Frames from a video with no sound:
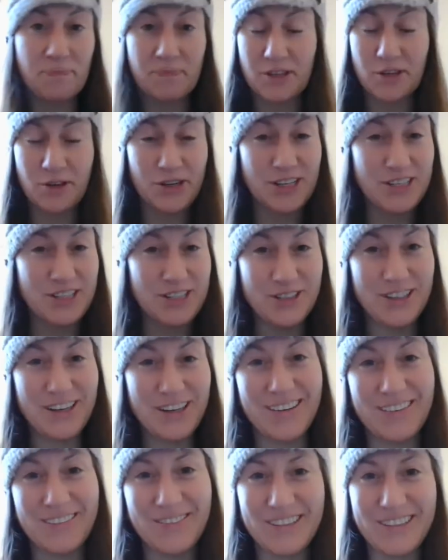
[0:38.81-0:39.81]
You can do it
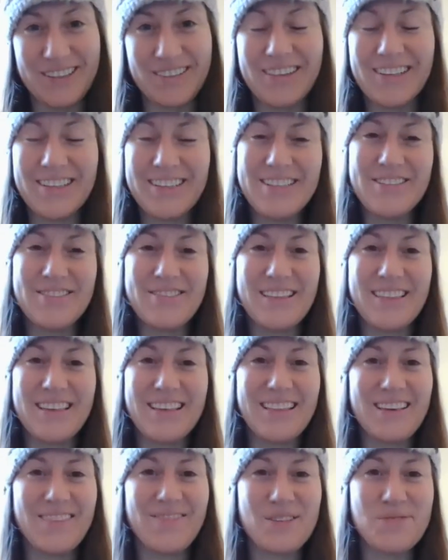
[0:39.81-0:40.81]
however you want to. I think
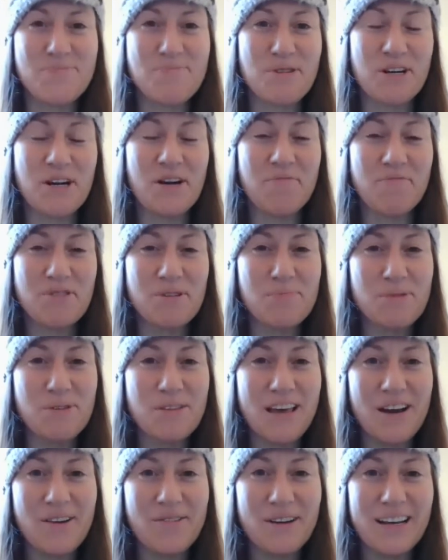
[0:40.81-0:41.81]
they feel more comfortable
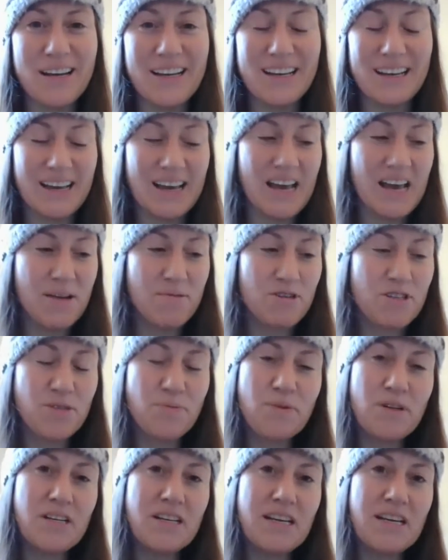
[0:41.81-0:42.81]
that way. Just
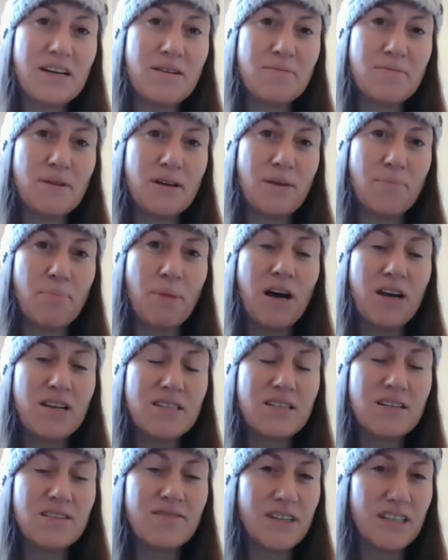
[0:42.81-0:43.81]
want to get them a
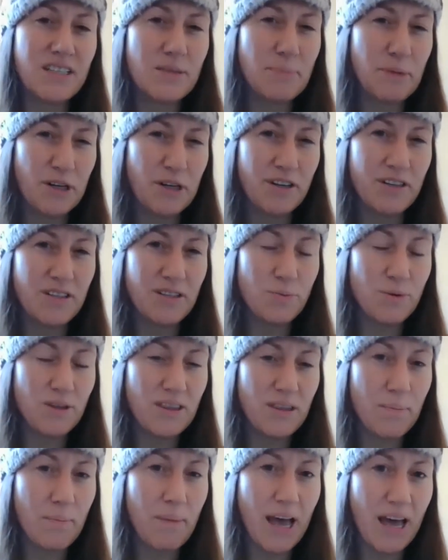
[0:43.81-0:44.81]
positive experience with
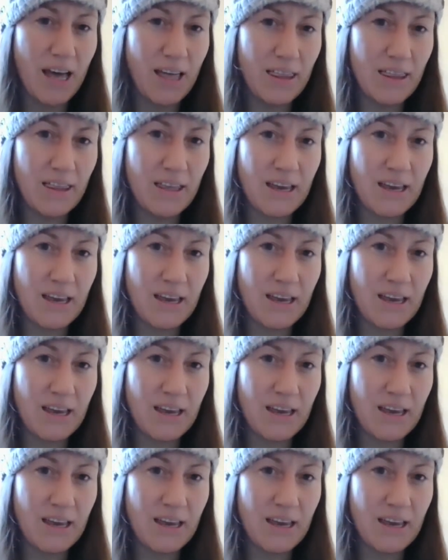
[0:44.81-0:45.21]
the bath,